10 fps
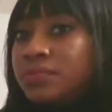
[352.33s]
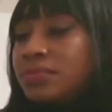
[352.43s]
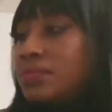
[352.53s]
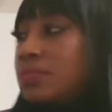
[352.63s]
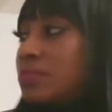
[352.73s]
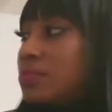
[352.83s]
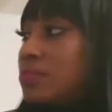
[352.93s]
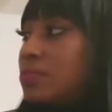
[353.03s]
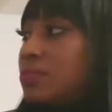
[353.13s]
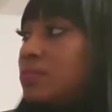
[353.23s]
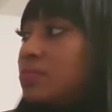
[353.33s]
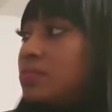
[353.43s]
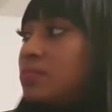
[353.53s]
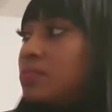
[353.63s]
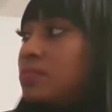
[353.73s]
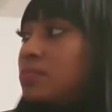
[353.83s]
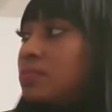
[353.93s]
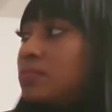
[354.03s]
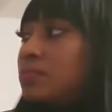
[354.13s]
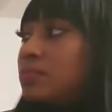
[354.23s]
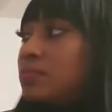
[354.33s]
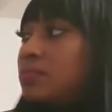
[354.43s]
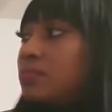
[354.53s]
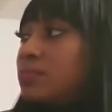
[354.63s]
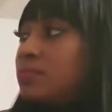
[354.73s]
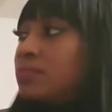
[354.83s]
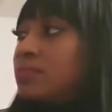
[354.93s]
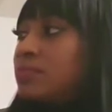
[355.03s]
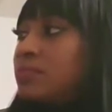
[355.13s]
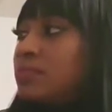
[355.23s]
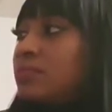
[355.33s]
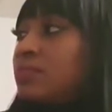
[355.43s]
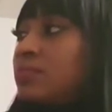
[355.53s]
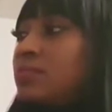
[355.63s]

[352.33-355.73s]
[no speech]